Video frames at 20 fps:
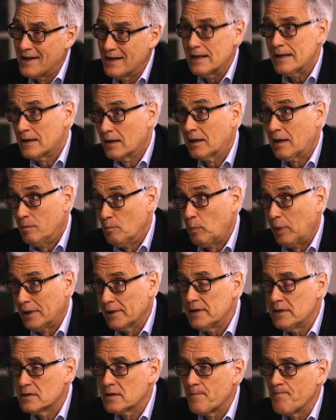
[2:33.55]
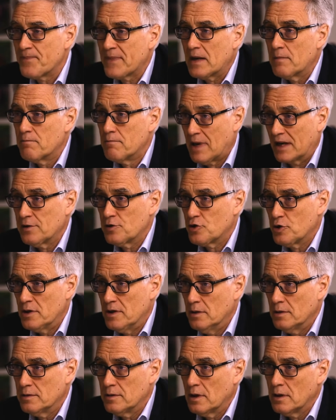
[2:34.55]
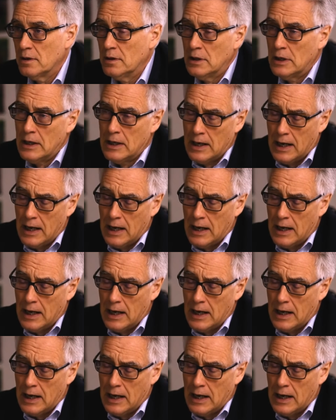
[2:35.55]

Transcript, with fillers: an incomplete monetary union,